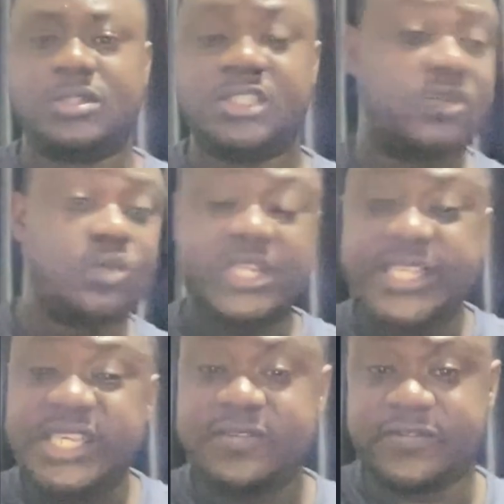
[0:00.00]
they will
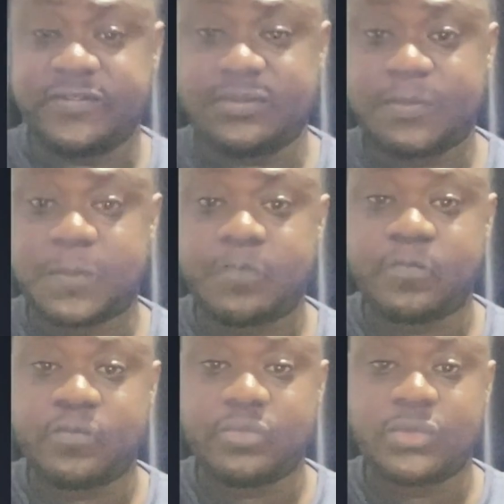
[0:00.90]
leave.
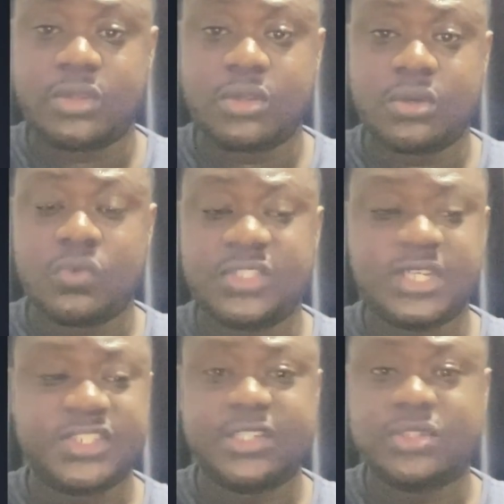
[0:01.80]
Once you are trying